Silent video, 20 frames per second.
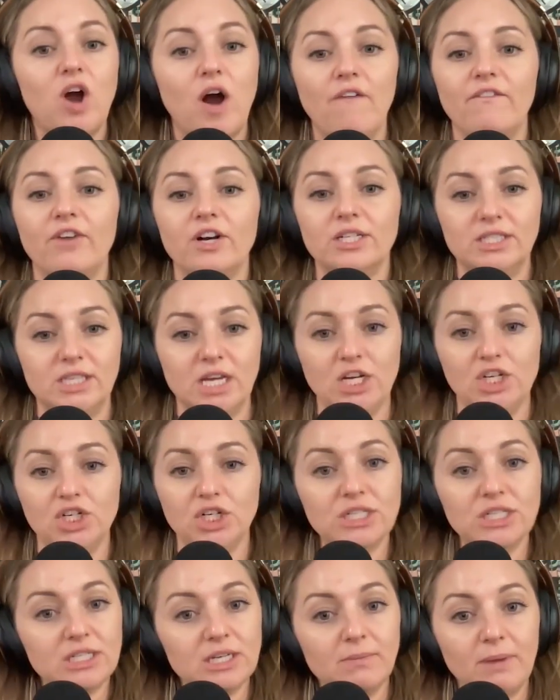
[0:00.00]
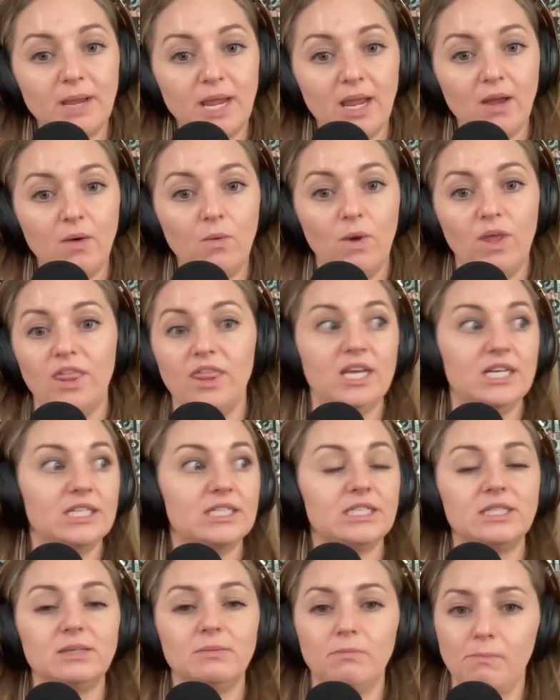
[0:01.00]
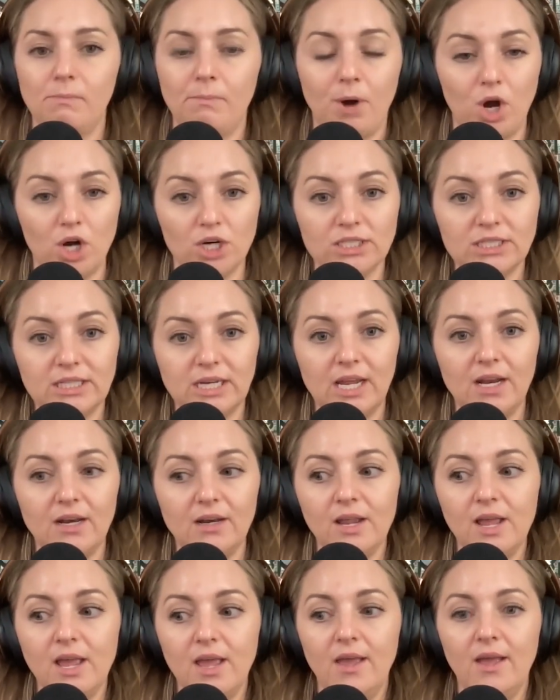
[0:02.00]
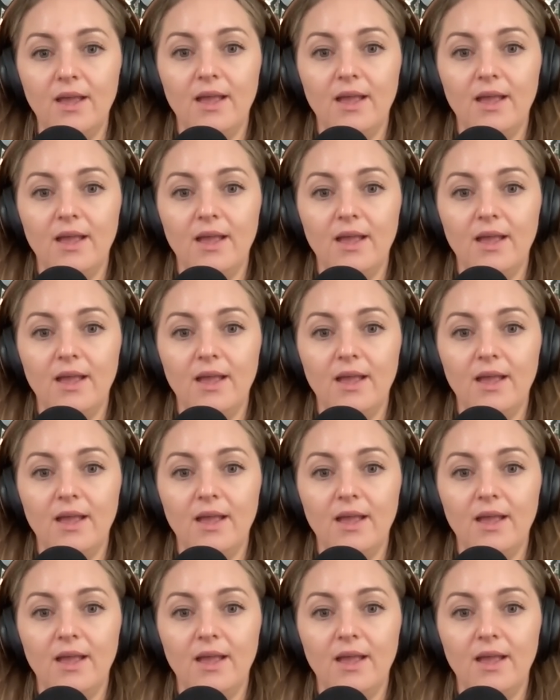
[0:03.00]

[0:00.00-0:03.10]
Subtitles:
conversation to be with this person,